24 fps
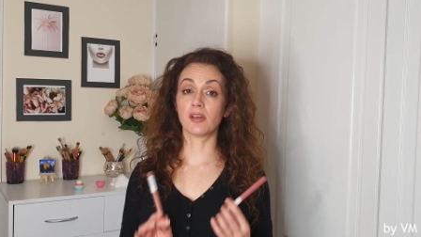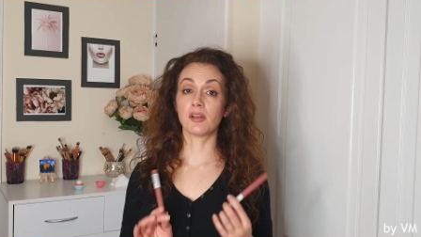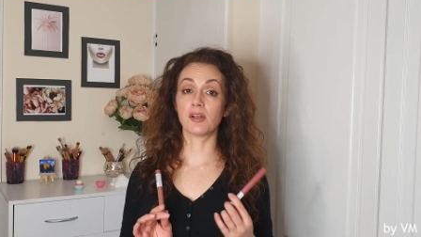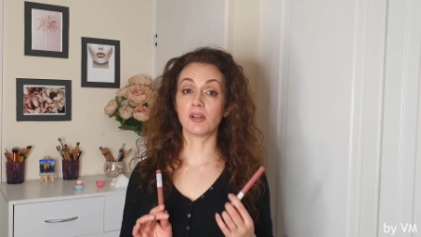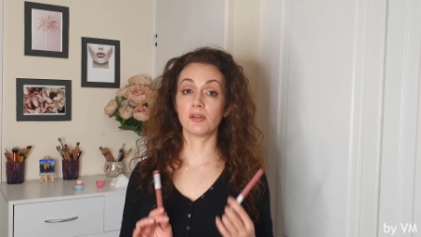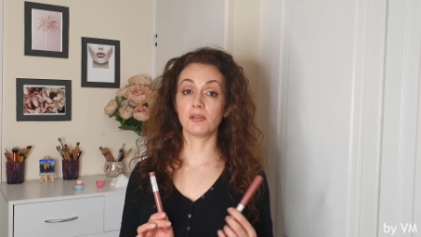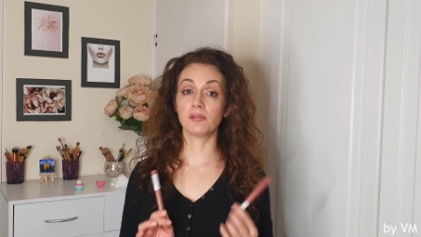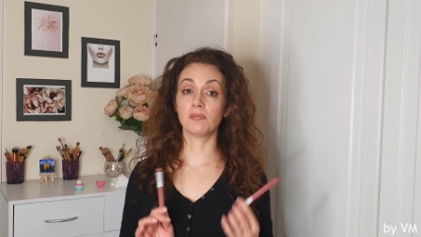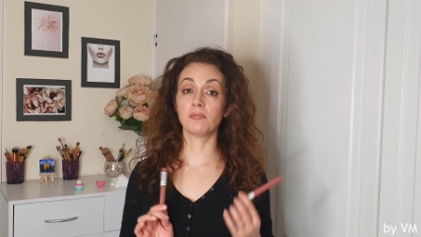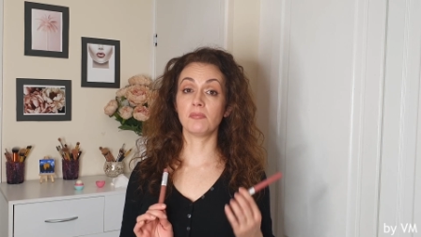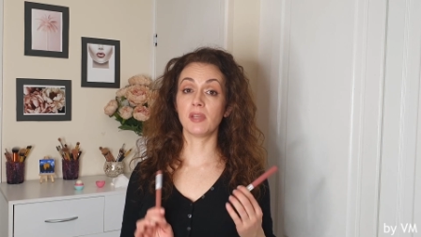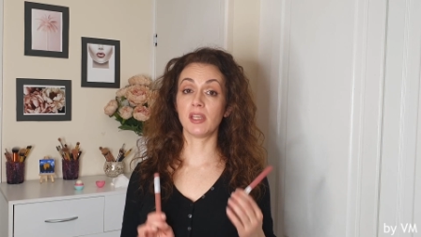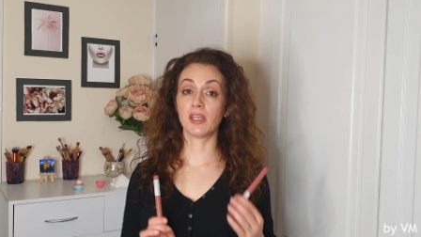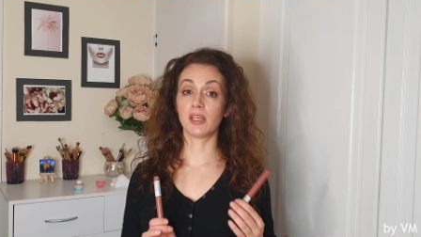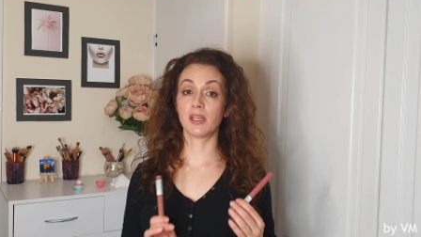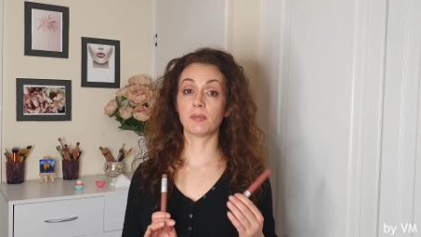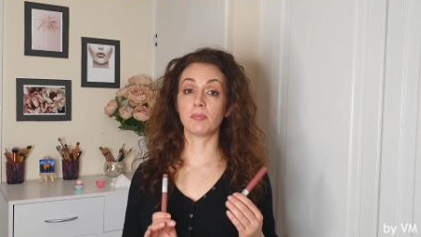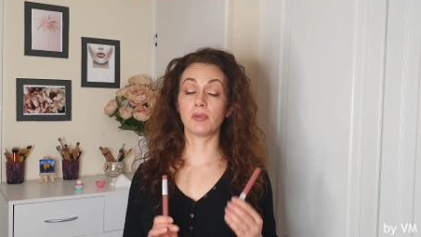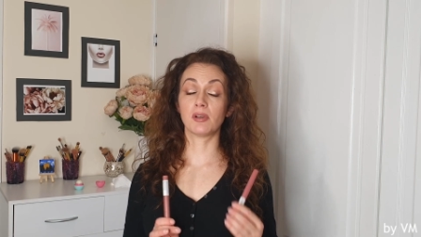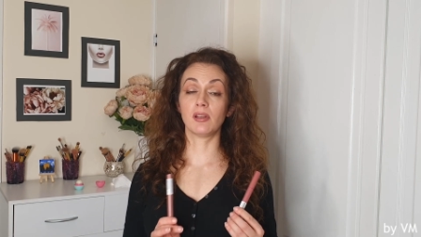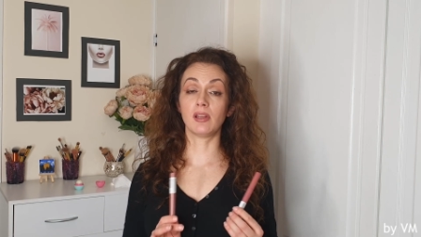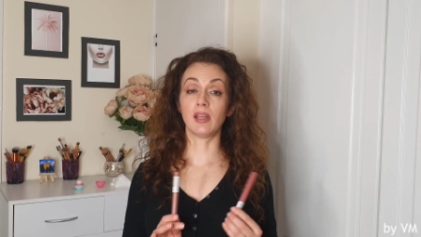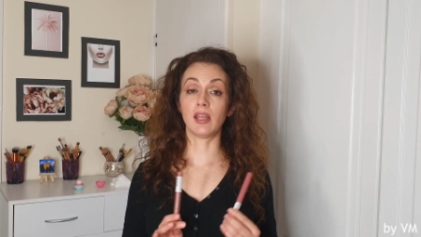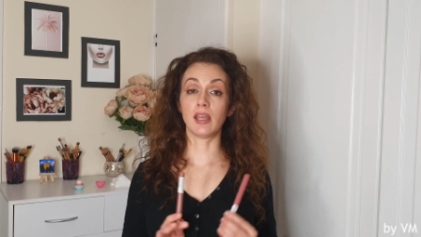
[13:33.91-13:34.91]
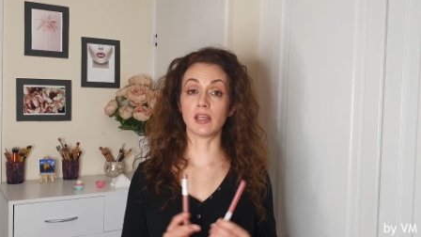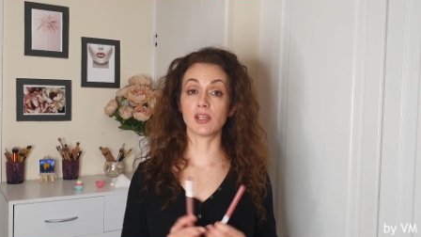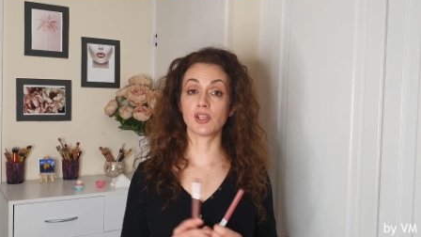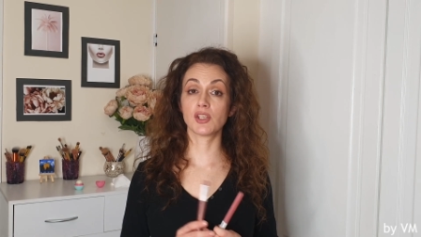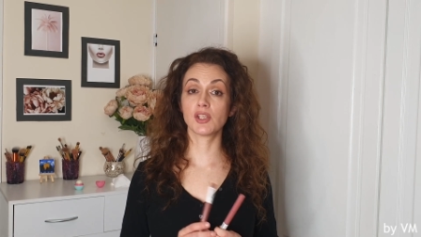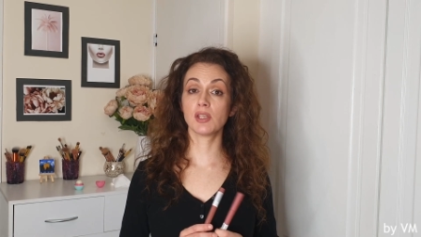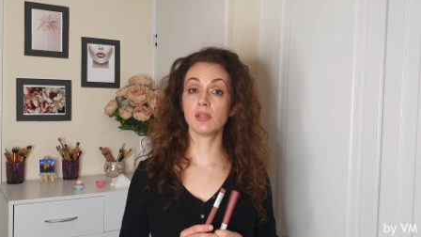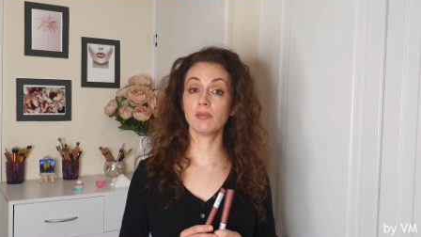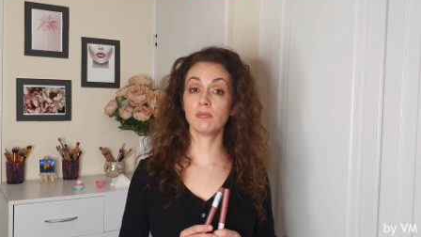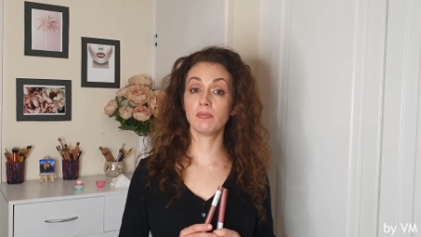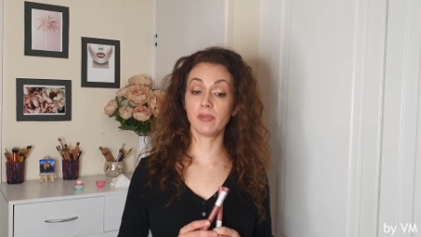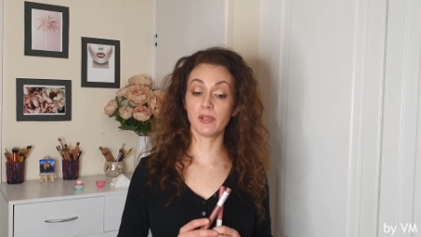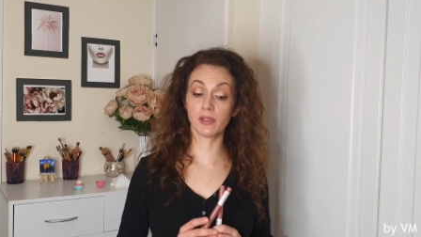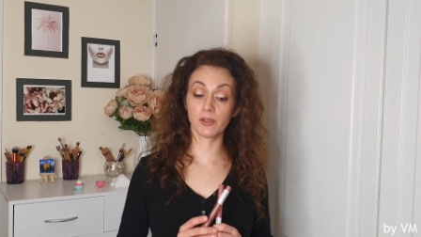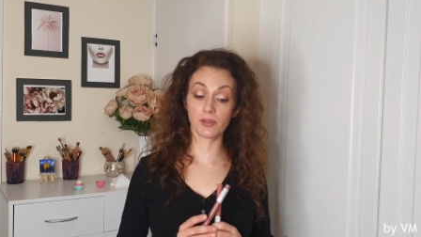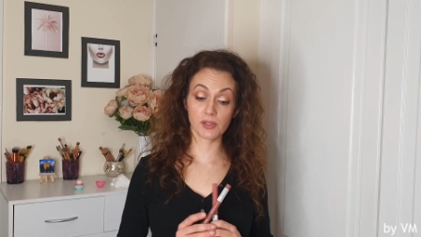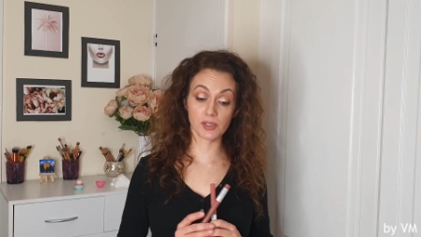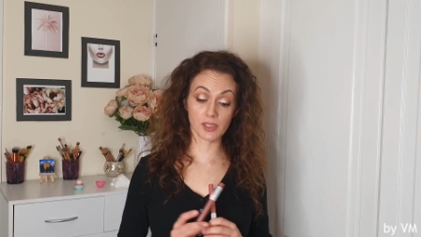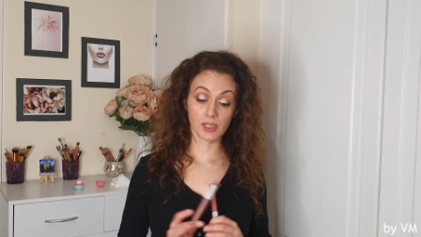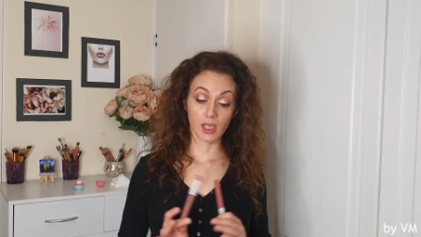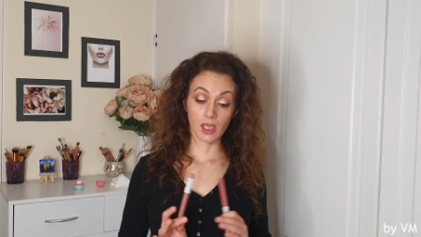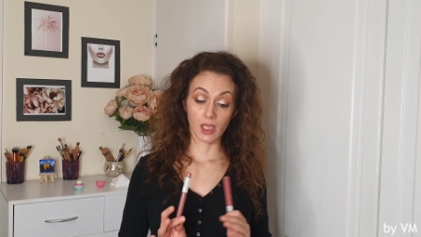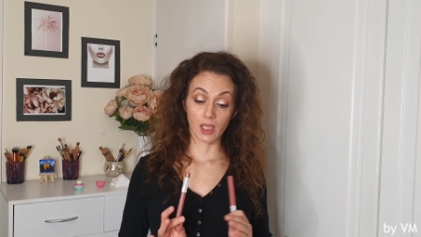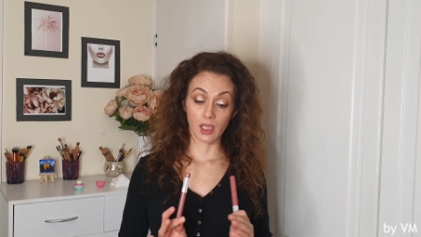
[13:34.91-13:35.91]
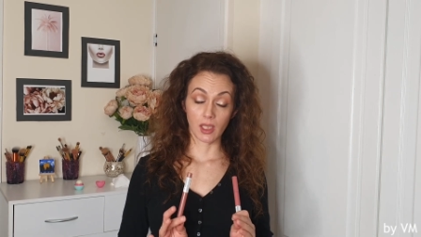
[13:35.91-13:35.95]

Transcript: current makeup collection, because